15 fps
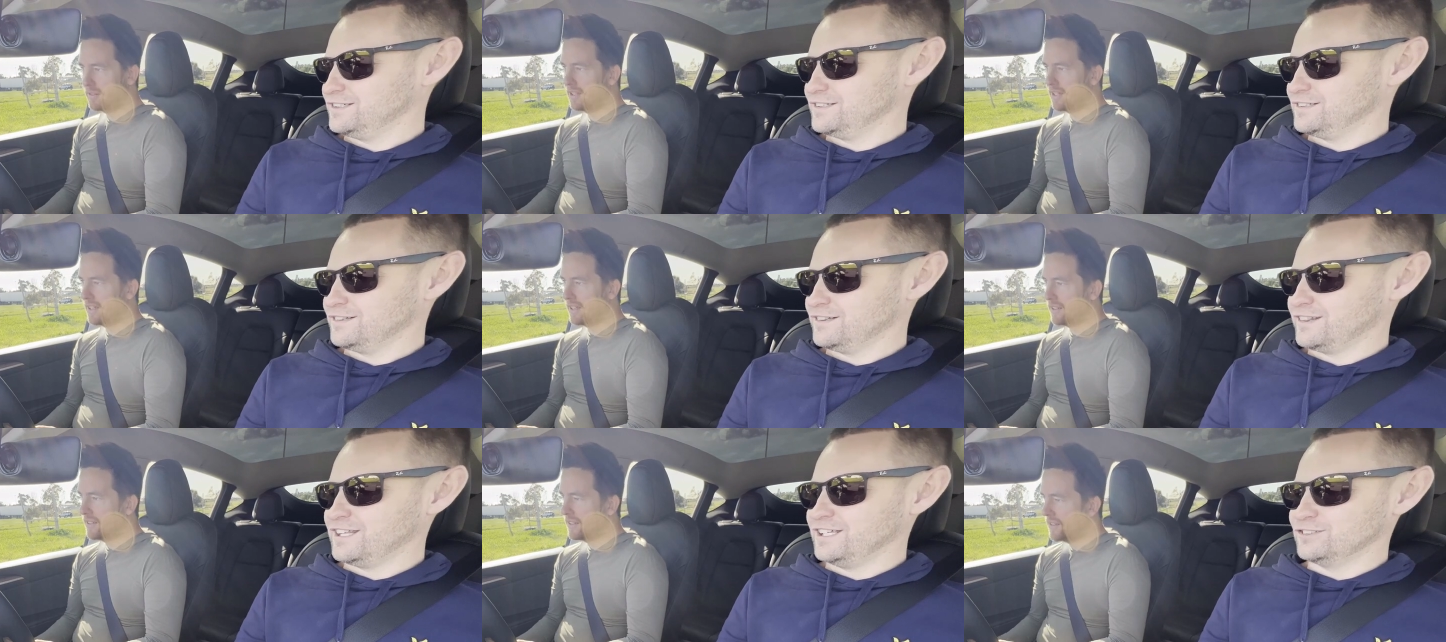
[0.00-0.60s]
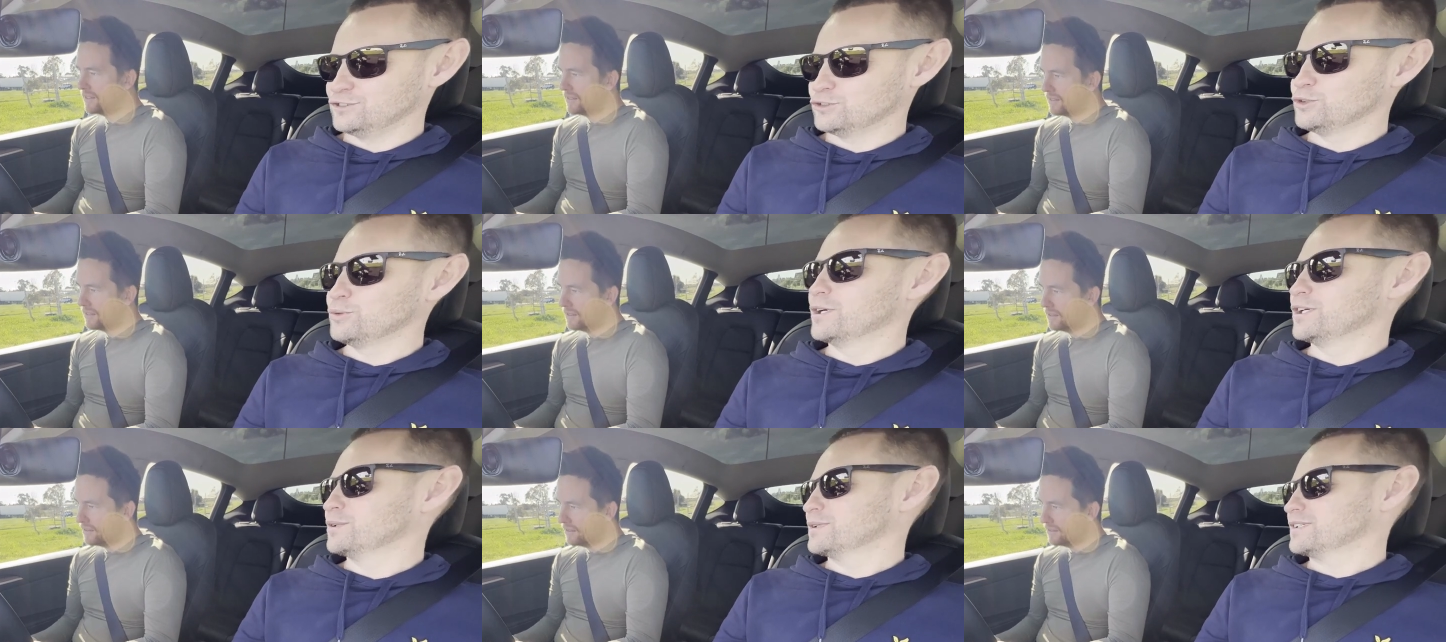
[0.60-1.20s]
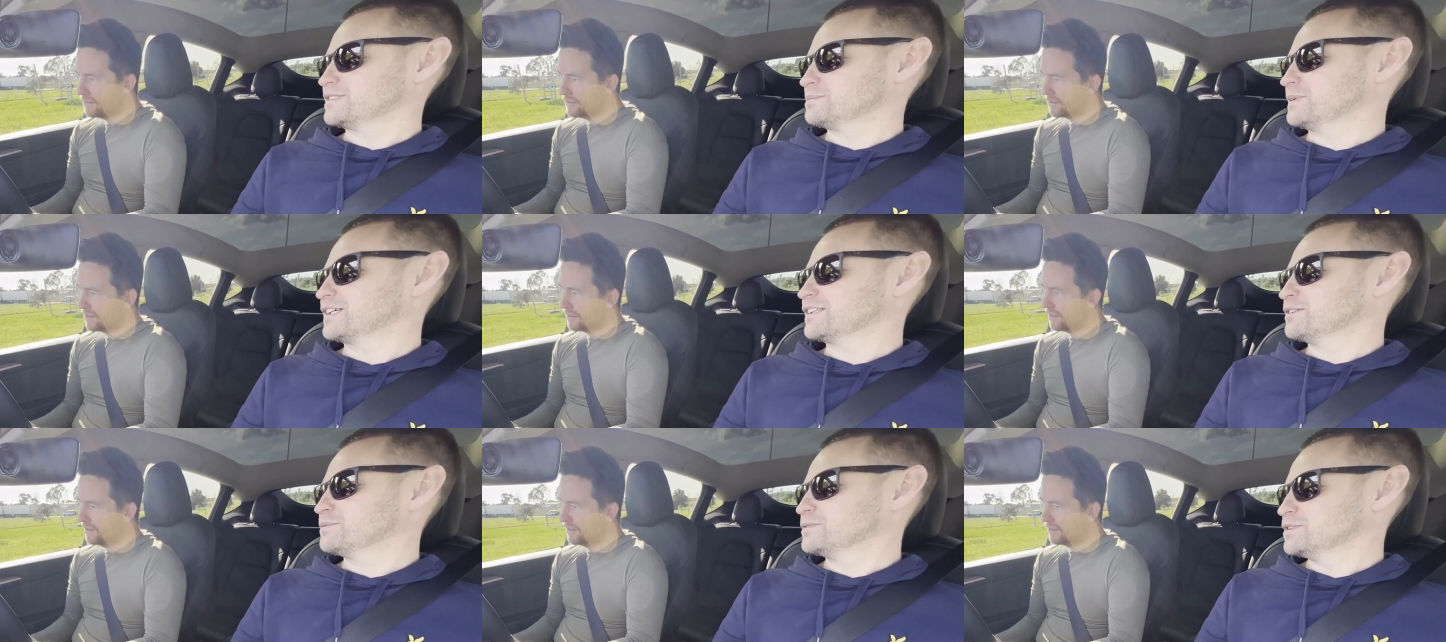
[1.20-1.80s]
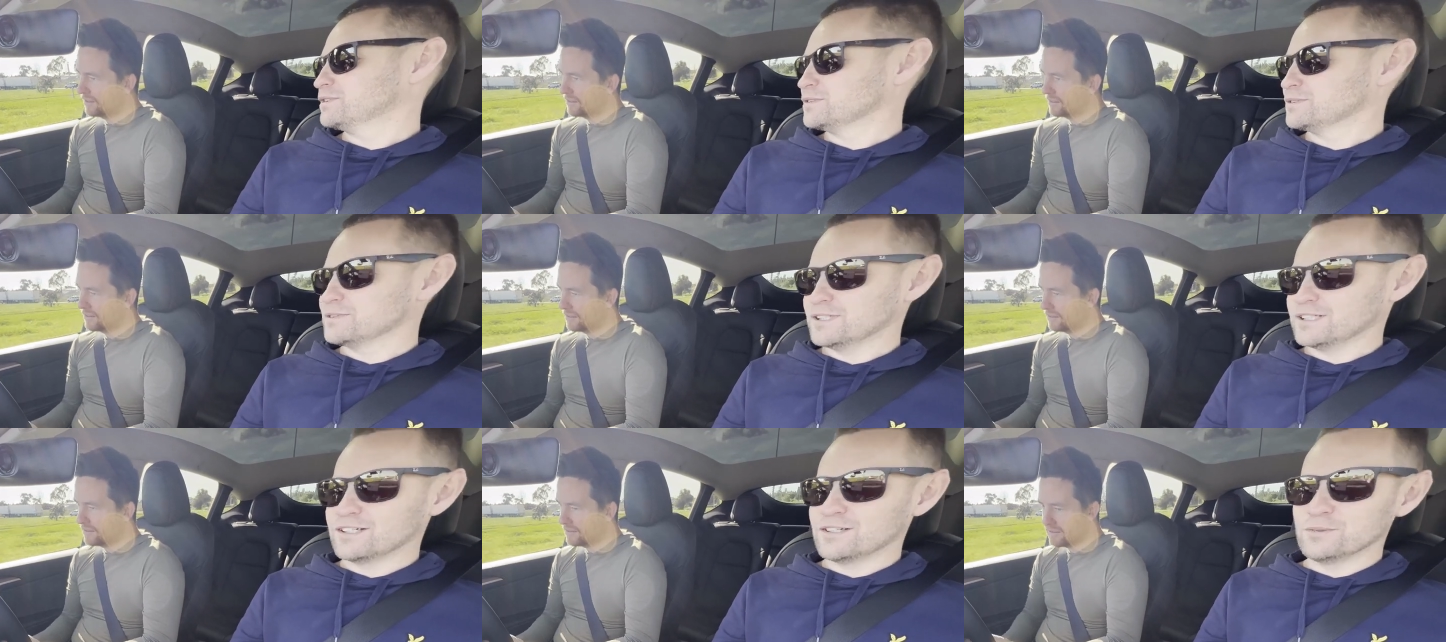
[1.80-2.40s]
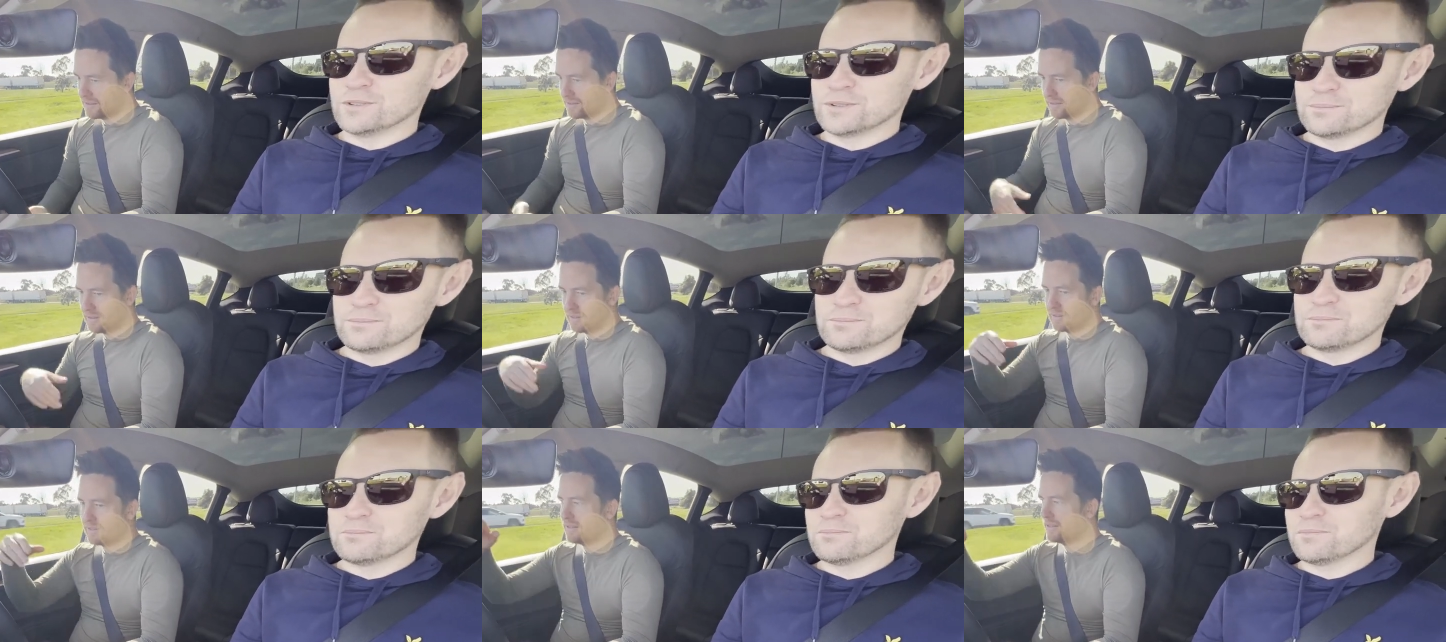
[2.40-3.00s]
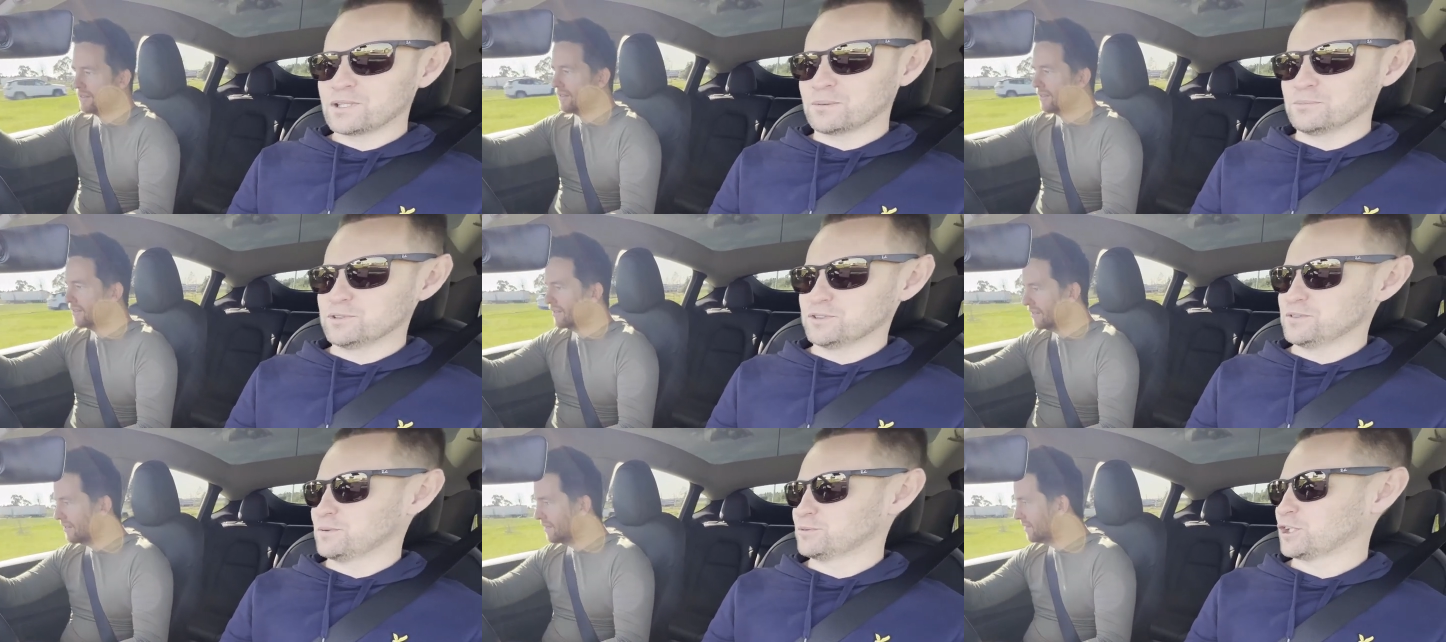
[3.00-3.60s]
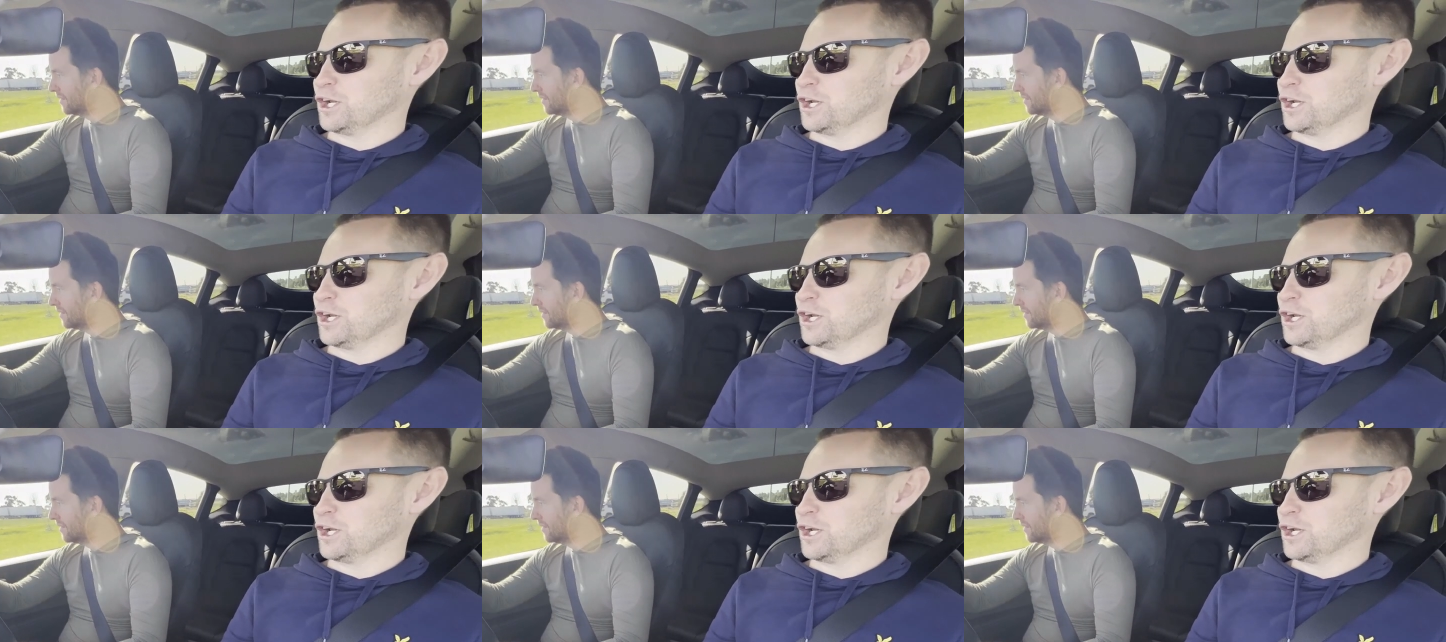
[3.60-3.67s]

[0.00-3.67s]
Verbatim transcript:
Speaker 1: Yeah. Things do what you expect them to do. Like I would, like I'm just, I'm